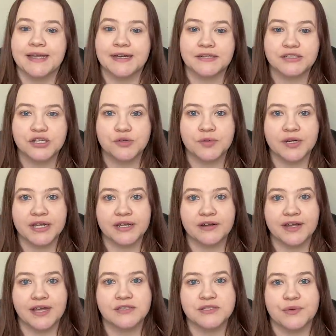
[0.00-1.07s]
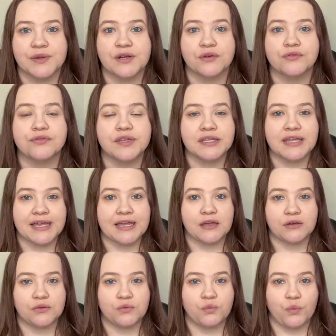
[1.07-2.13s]
October here yet, so I don't feel like
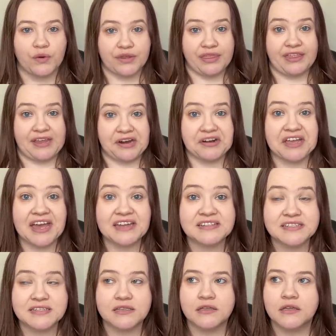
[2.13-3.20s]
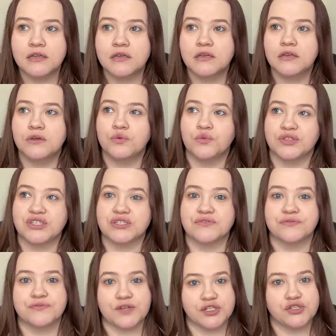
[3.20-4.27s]
we're there yet, which is
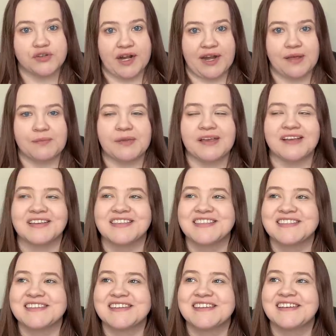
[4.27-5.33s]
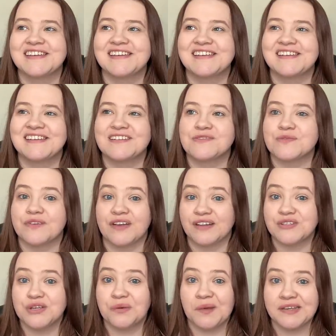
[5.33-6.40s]
frustrating because we've got
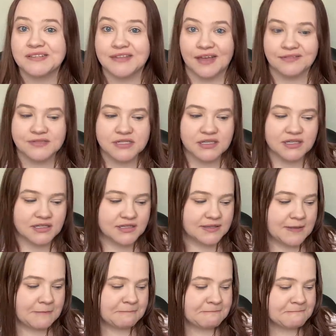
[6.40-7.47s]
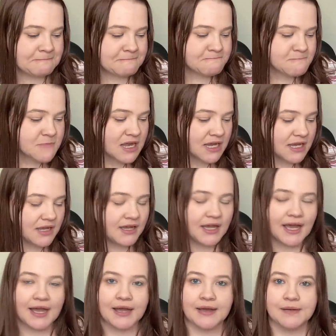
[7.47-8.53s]
two weeks left.
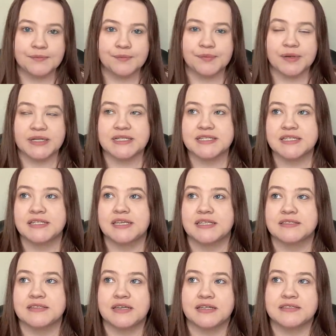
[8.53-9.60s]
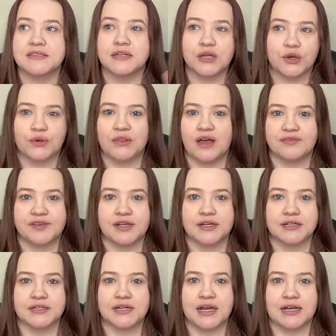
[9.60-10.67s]
Uh, but it's it's gonna cool off
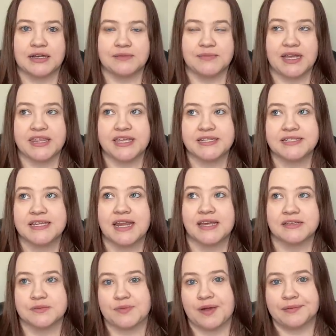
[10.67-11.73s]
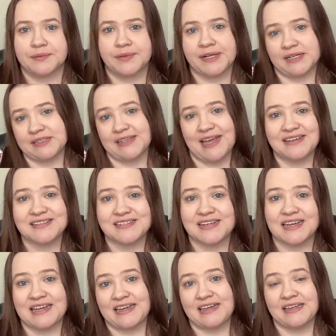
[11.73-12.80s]
here. Um, I think today is probably our last
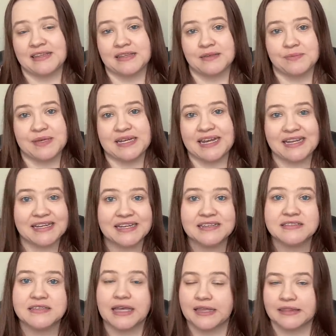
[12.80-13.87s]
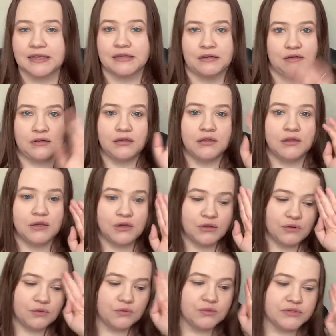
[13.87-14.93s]
day in the mid 80s, and then
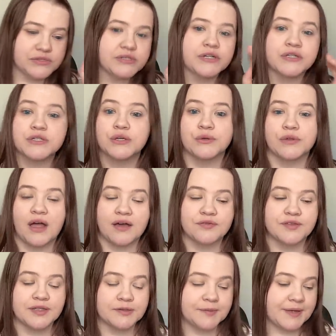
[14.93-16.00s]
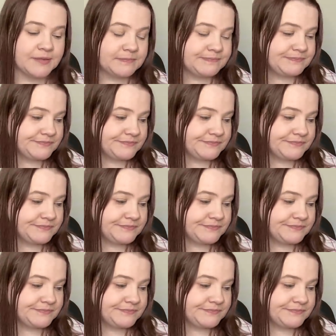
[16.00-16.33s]
we'll start to cool off a little bit.